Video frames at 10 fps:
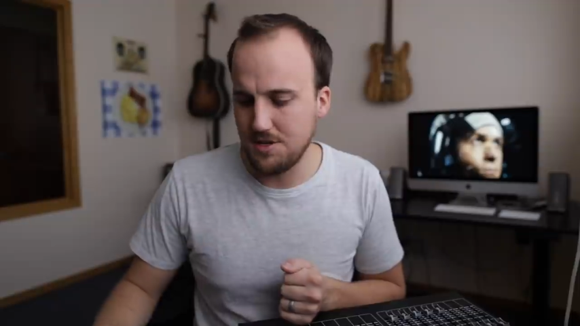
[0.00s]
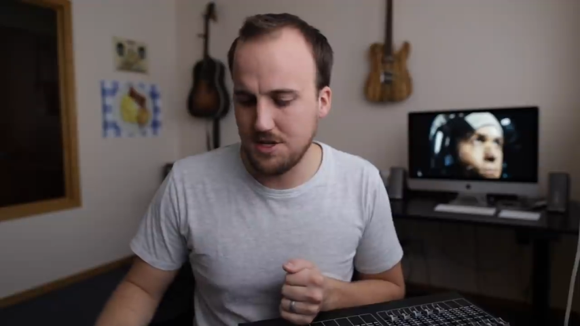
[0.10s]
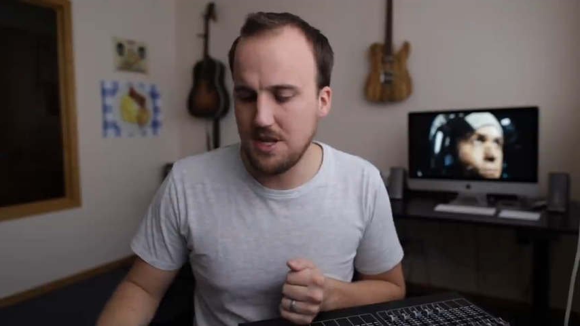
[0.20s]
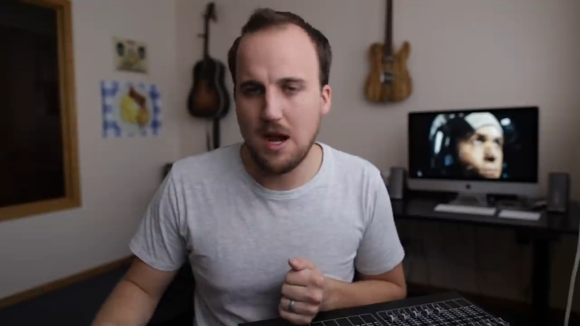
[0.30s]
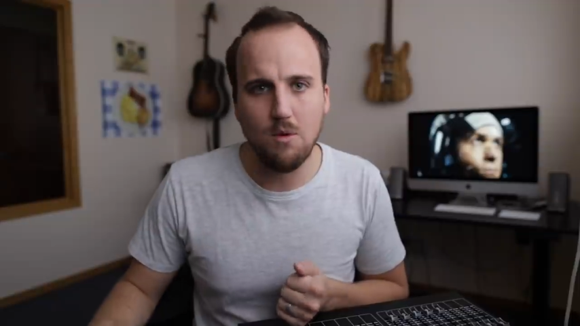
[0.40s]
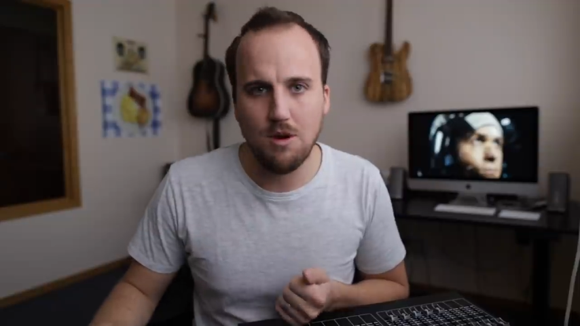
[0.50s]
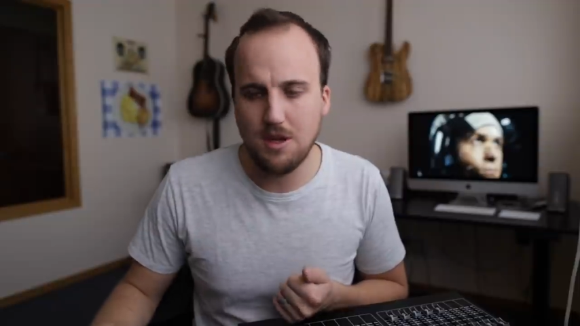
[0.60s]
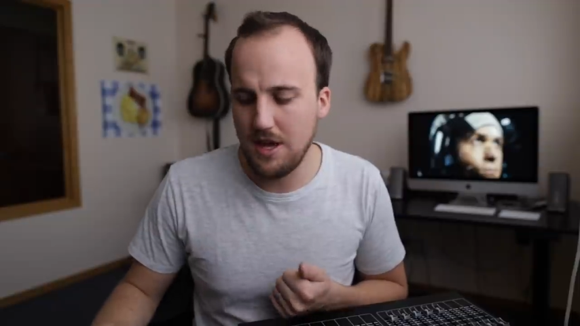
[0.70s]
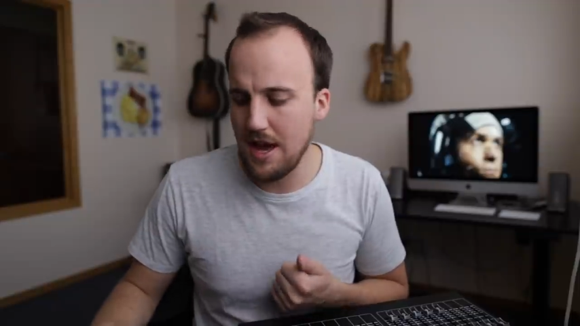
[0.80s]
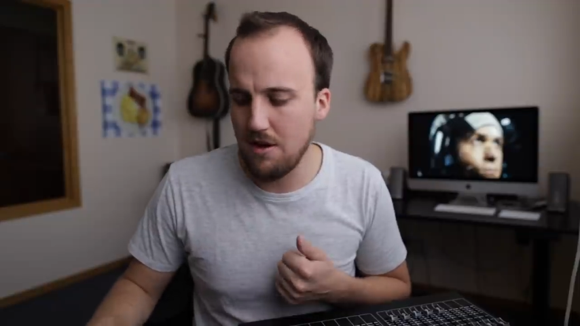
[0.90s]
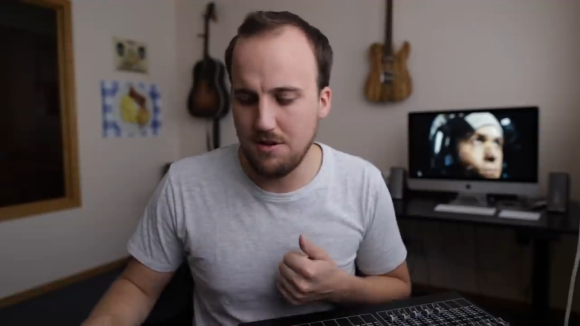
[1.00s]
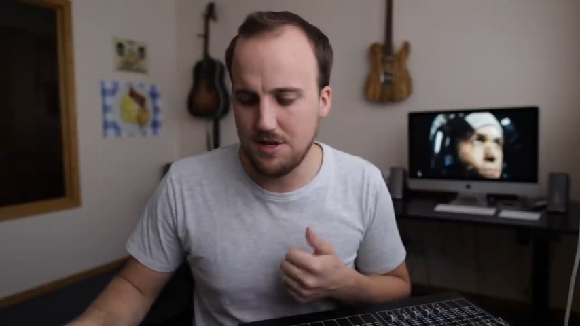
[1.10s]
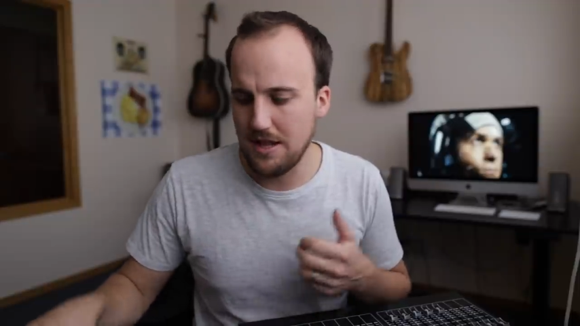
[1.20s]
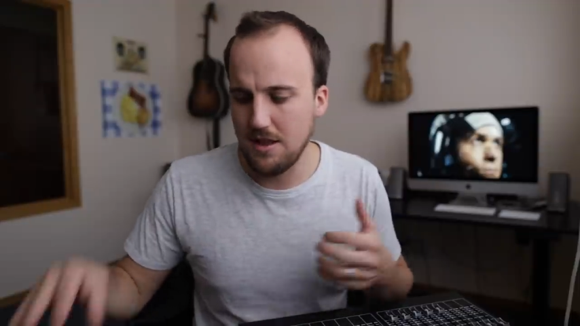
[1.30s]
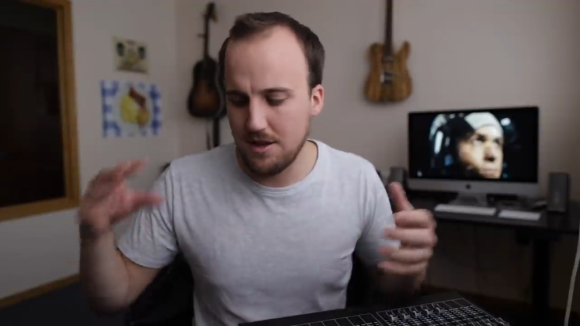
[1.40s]
Speaker 1: was just not working out. It
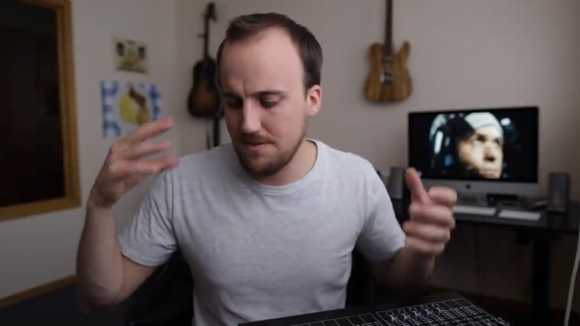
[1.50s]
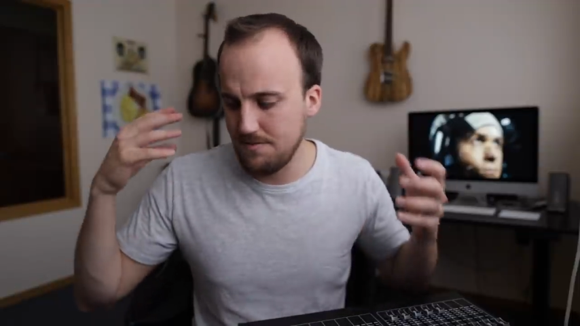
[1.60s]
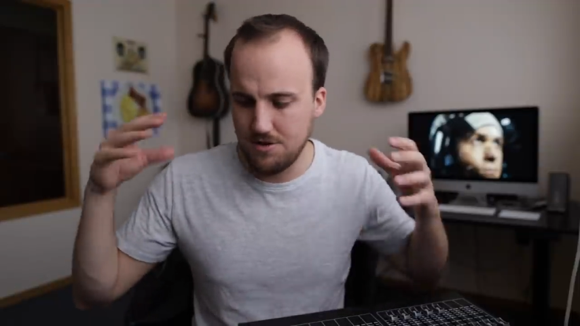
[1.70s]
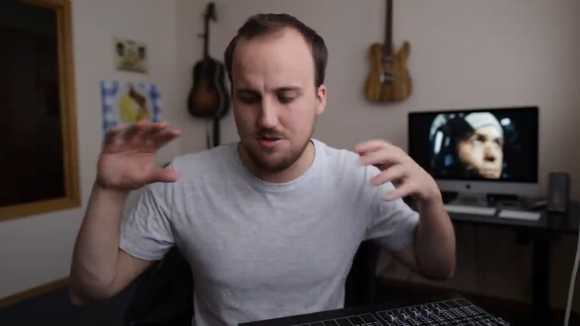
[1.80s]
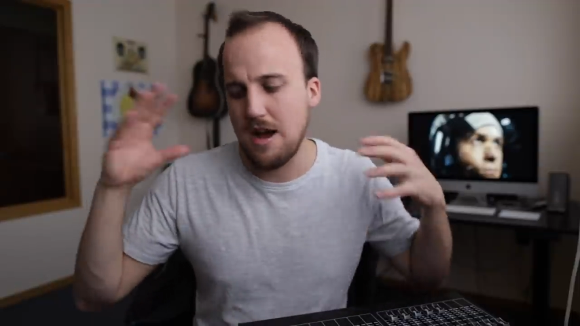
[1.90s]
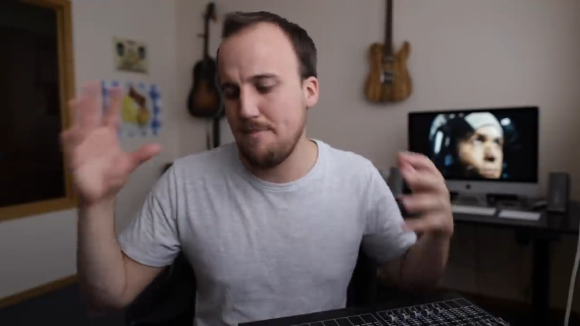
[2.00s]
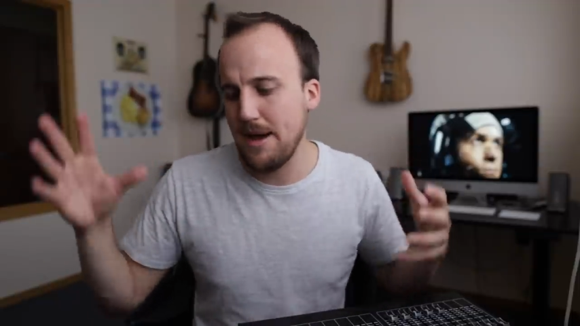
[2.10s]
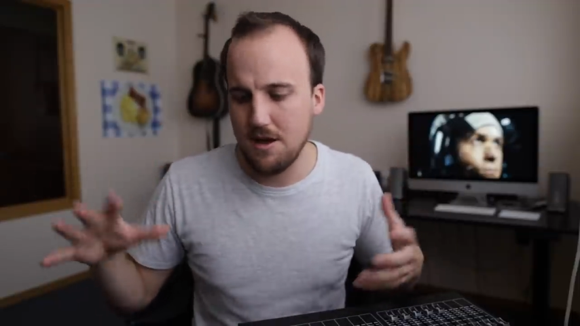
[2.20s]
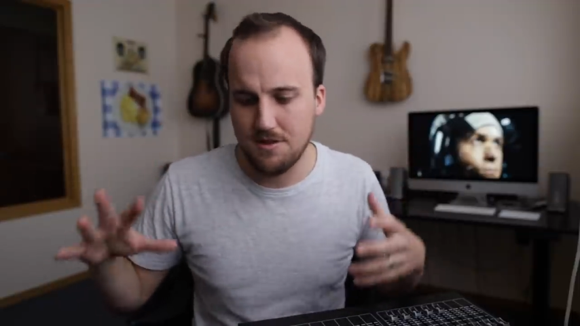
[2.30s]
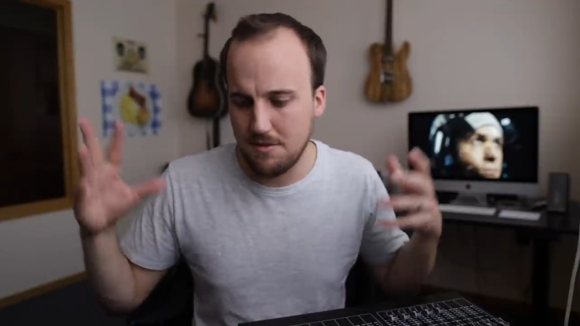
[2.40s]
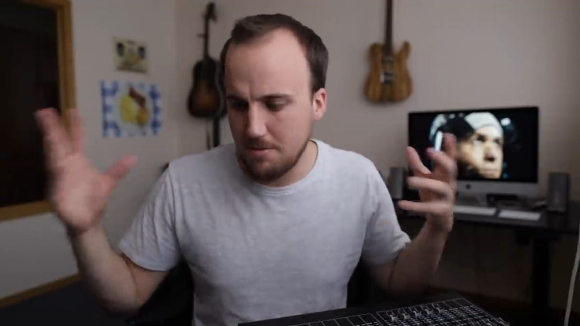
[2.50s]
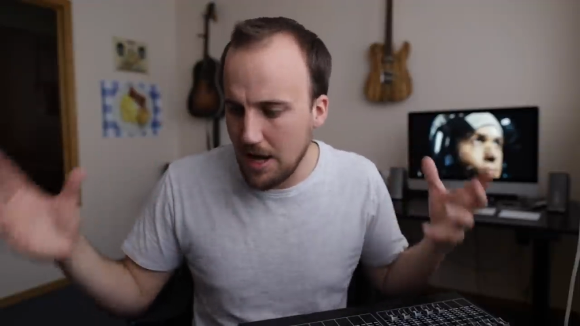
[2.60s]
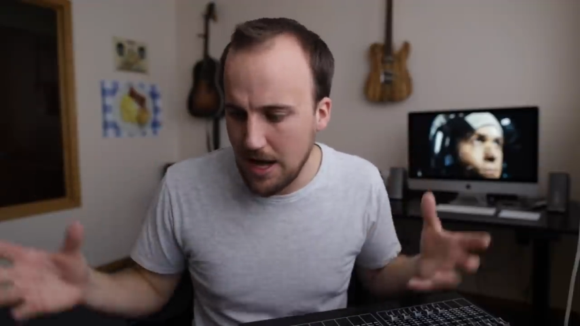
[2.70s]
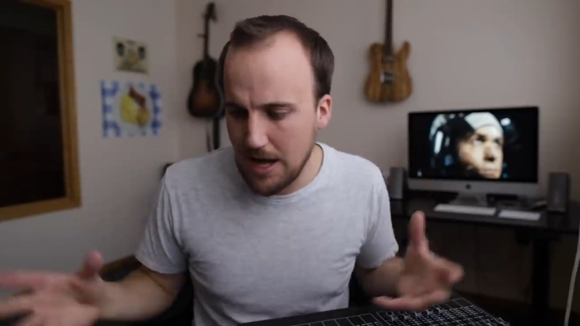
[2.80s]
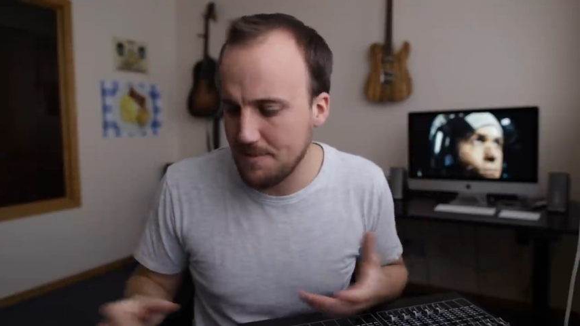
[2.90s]
had a lot of dropouts and
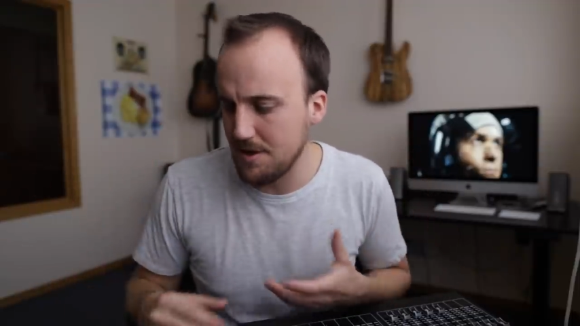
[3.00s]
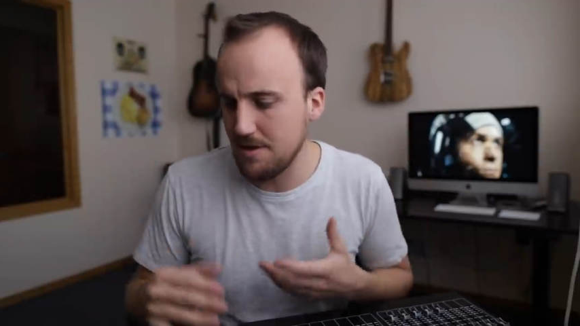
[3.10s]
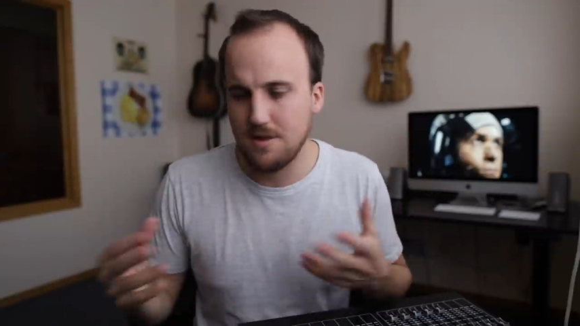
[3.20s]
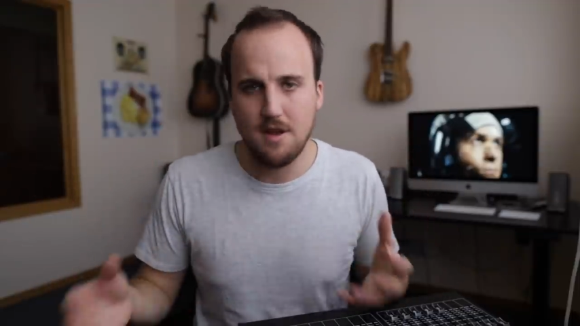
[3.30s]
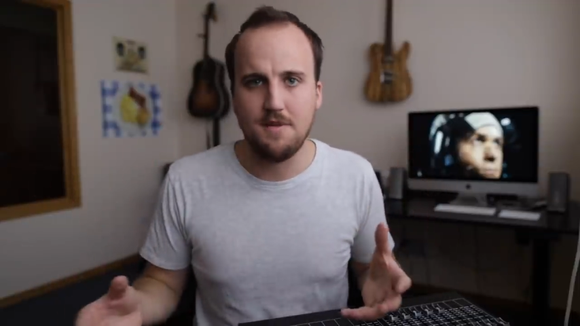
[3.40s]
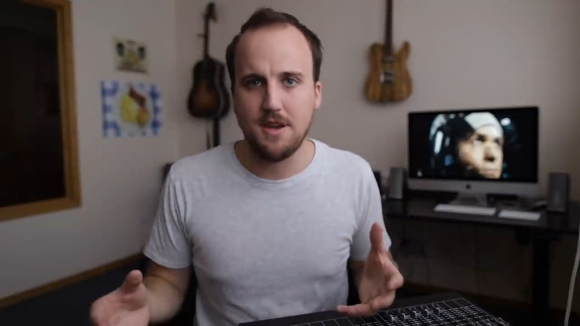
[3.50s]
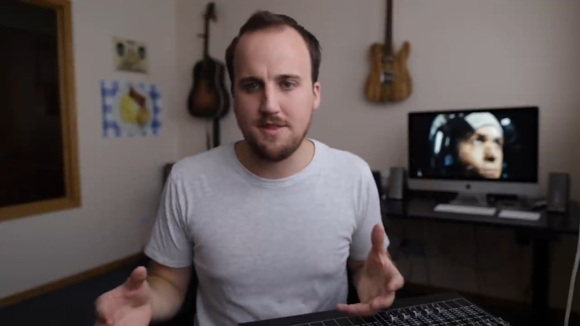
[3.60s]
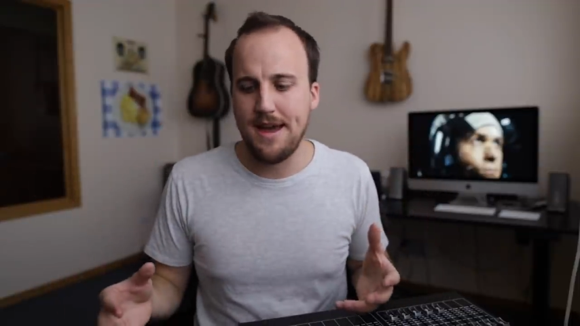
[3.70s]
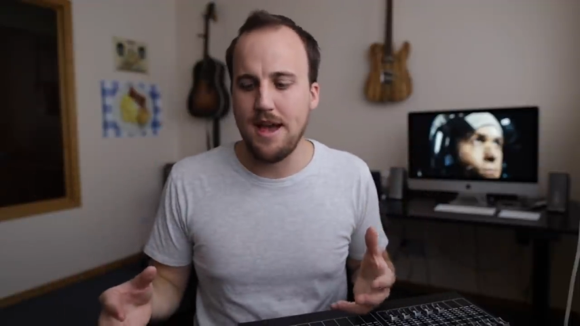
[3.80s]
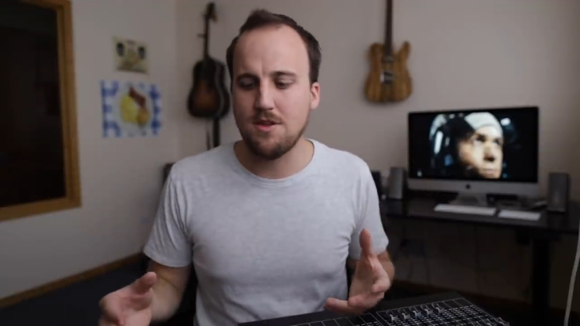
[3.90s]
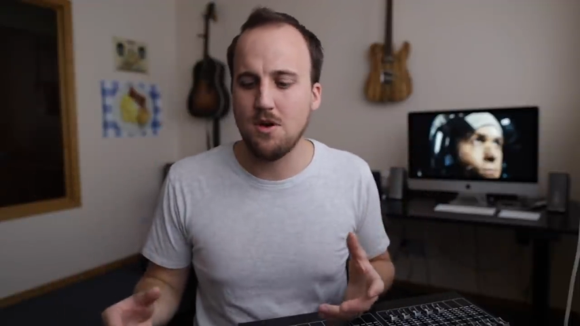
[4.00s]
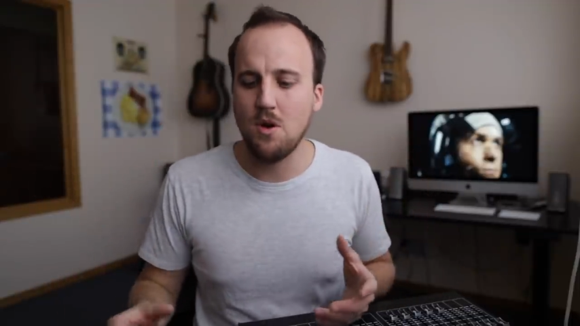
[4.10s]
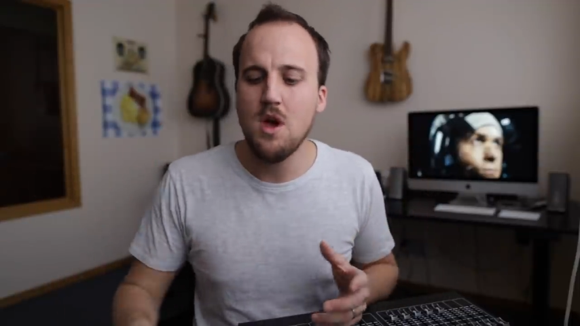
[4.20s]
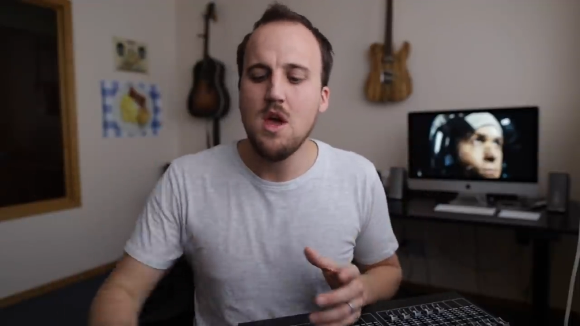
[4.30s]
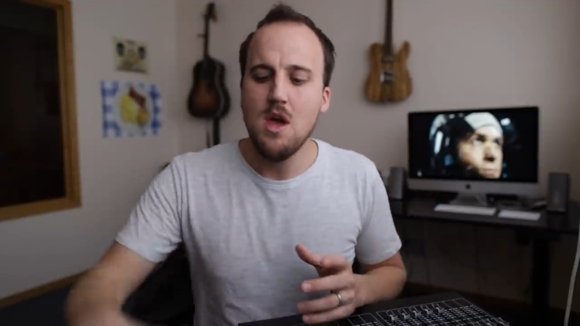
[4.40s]
pops and stuff like that. So